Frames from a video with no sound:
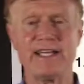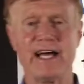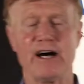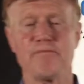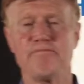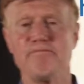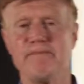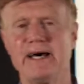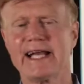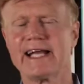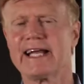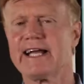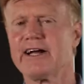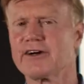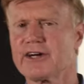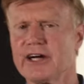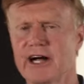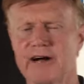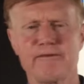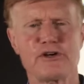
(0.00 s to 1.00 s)
Now,
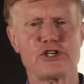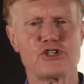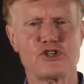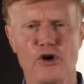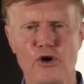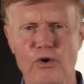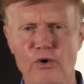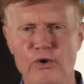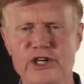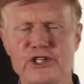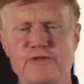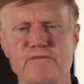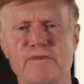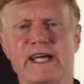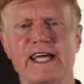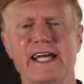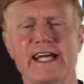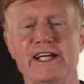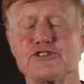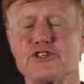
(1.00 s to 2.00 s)
Medicare coverage always
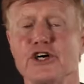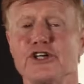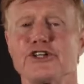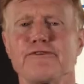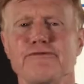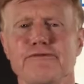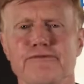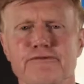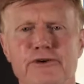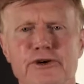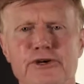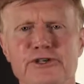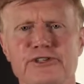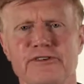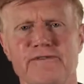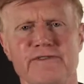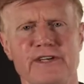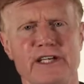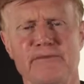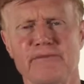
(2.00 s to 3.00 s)
begins on the first
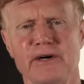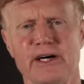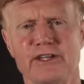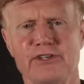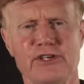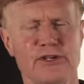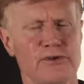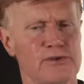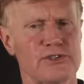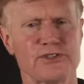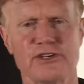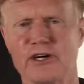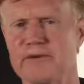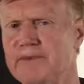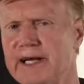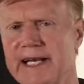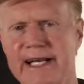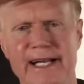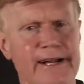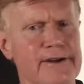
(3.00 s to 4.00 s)
of any month. You don't start
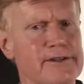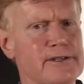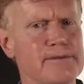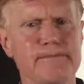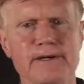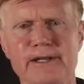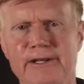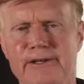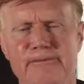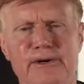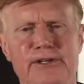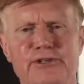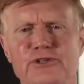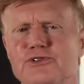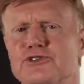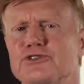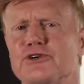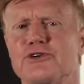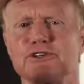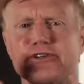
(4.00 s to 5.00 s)
Medicare in the middle of the month,
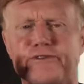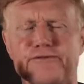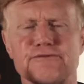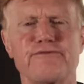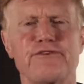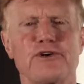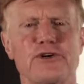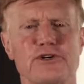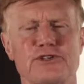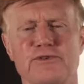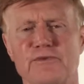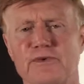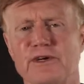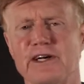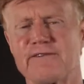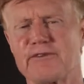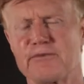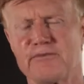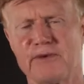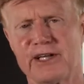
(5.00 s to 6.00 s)
you start on the first of
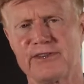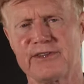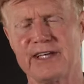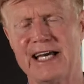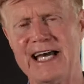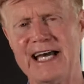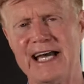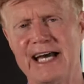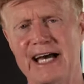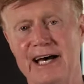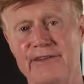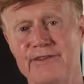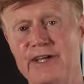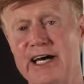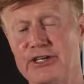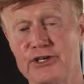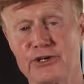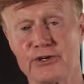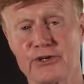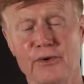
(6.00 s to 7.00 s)
whatever month uh,
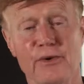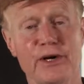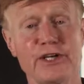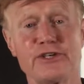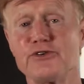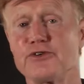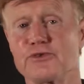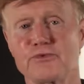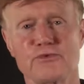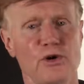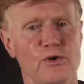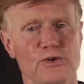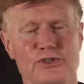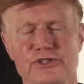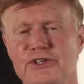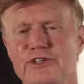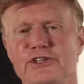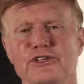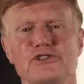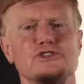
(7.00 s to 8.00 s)
that you're going to enroll.
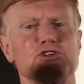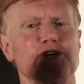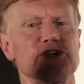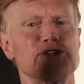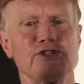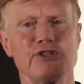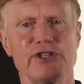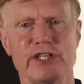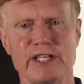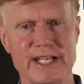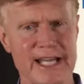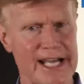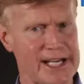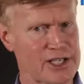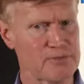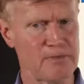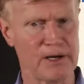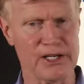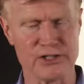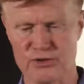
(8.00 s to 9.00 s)
So they'll start you the
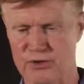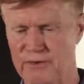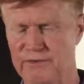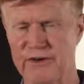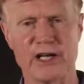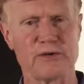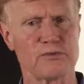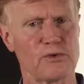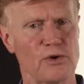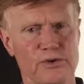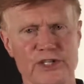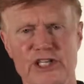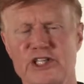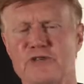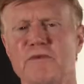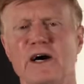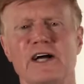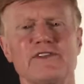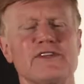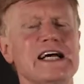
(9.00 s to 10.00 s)
next month. So if I enroll
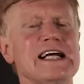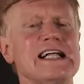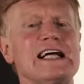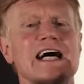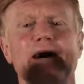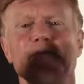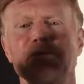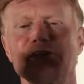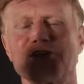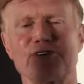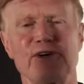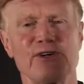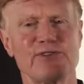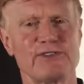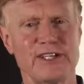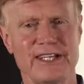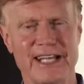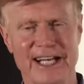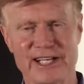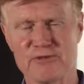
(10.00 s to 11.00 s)
this month, I'm going to start
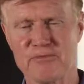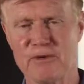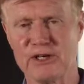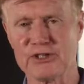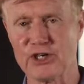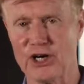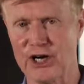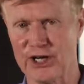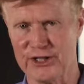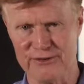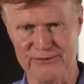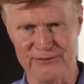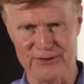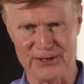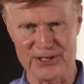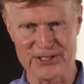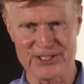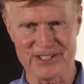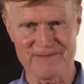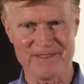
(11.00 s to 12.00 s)
the next month on the
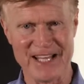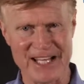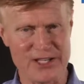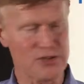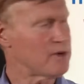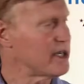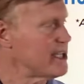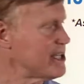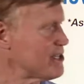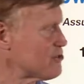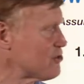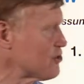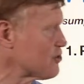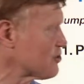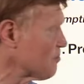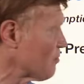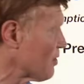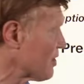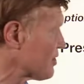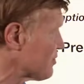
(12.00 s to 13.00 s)
first. That's the way the
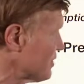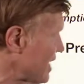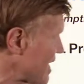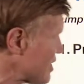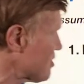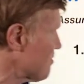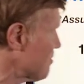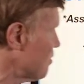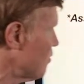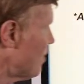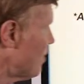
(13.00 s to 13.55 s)
system works. So that's number